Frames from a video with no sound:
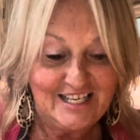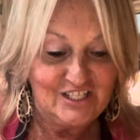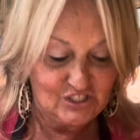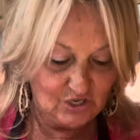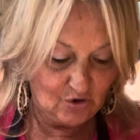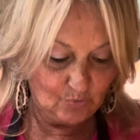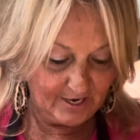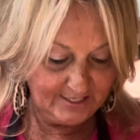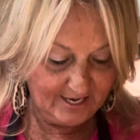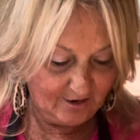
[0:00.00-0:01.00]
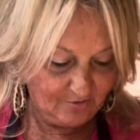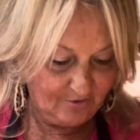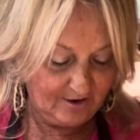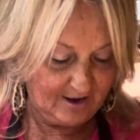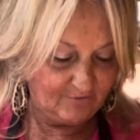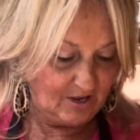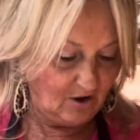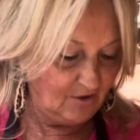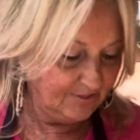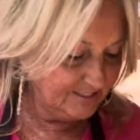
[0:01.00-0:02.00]
So right now, I've got
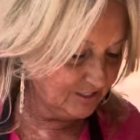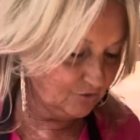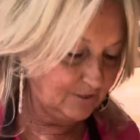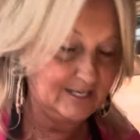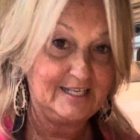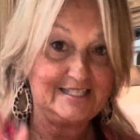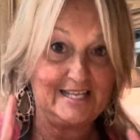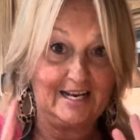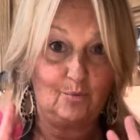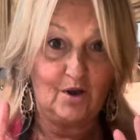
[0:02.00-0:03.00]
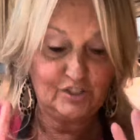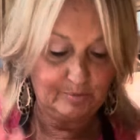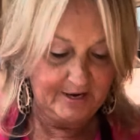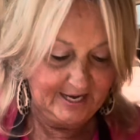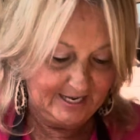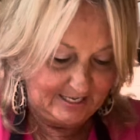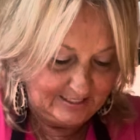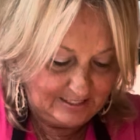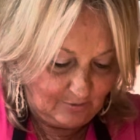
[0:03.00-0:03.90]
all these ingredients and I washed my hands.